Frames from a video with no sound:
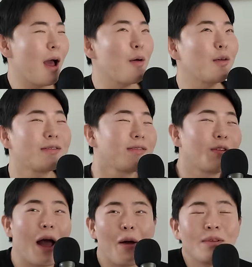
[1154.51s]
I was, you
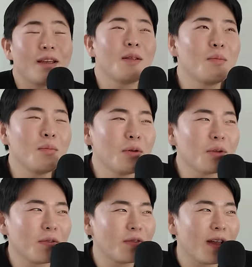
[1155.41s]
know, I'm in the
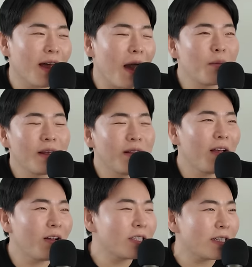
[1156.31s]
mood of like I'm in
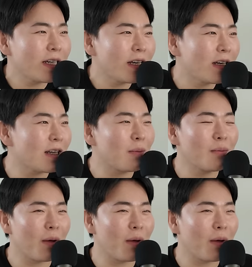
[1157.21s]
London, I'm,